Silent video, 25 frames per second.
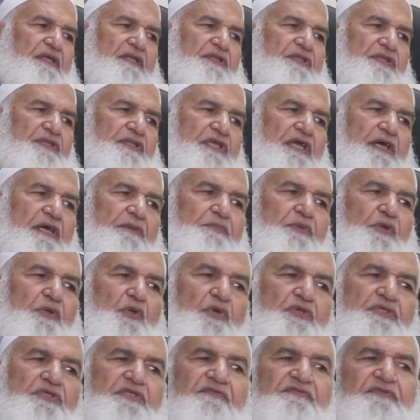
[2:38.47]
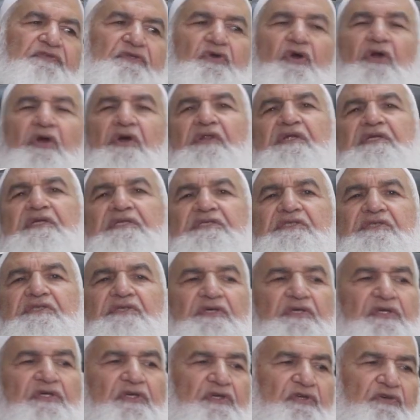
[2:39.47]
The approach of scholars
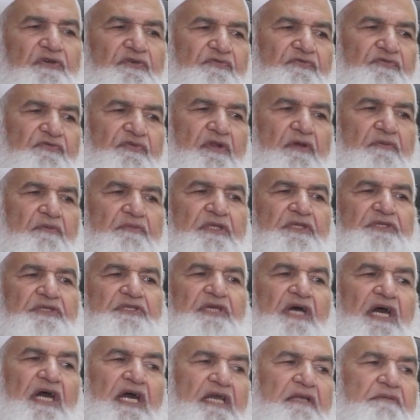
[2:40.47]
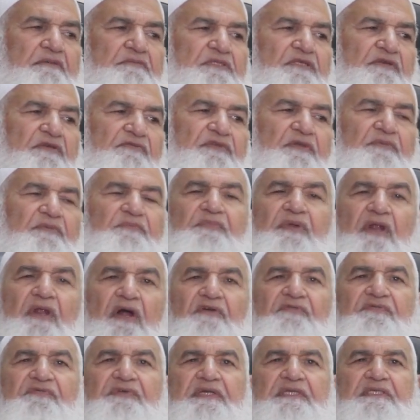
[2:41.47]
from the times of the
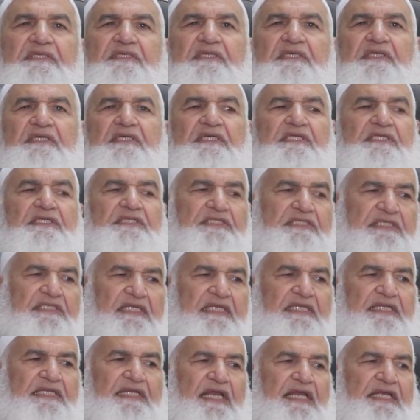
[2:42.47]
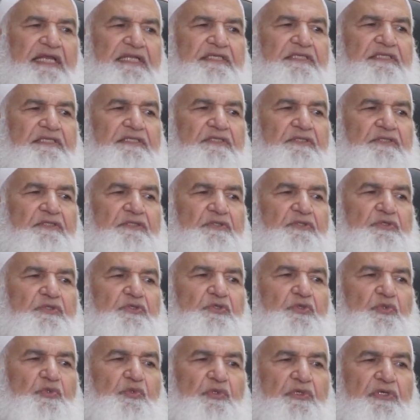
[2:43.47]
Prophet till date
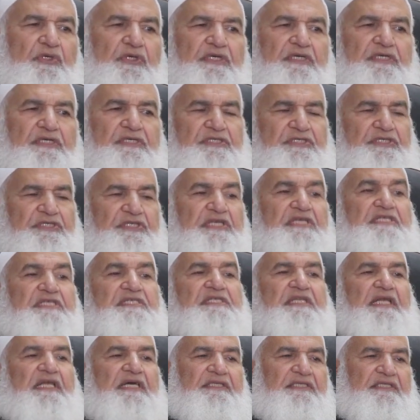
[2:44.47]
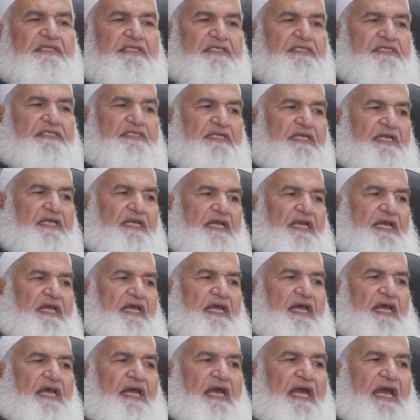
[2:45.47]
towards these letters
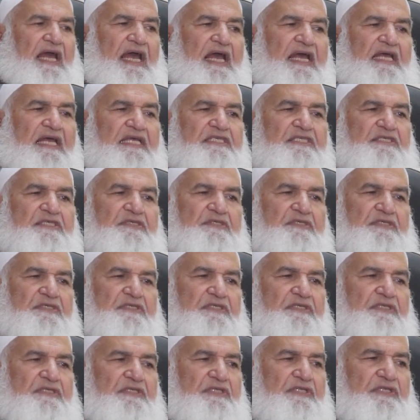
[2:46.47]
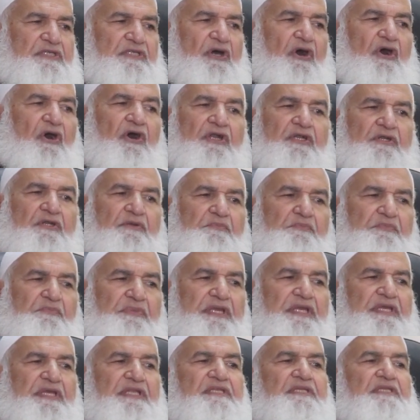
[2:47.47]
has not
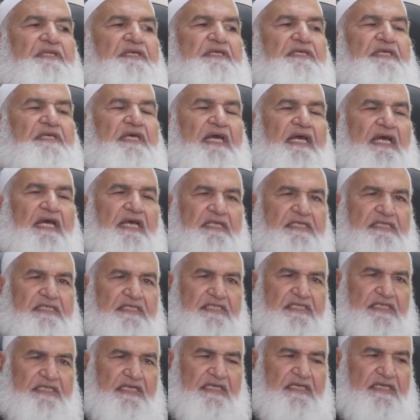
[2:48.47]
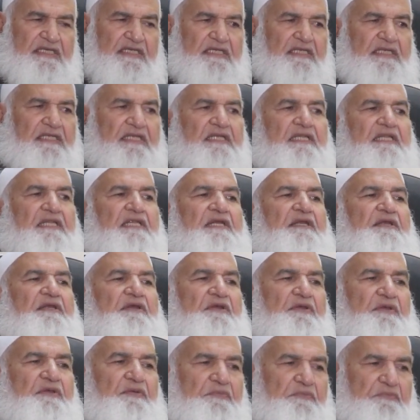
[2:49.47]
been a single
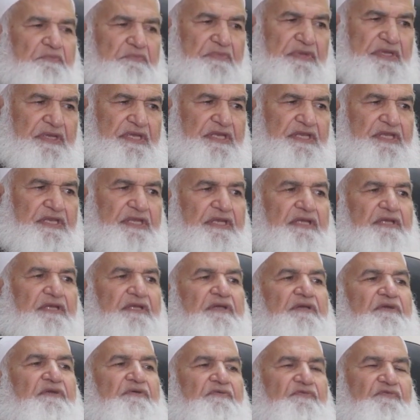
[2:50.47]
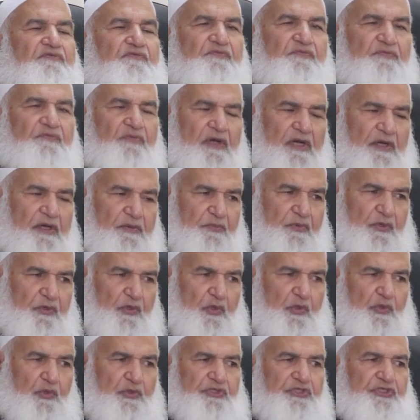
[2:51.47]
meaning
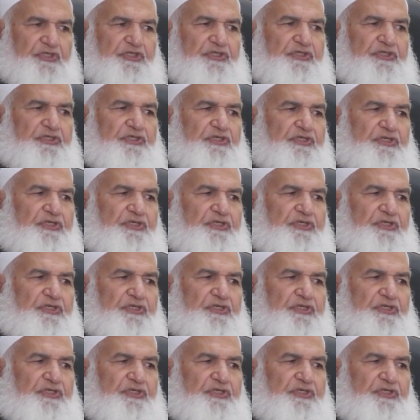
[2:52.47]
approach.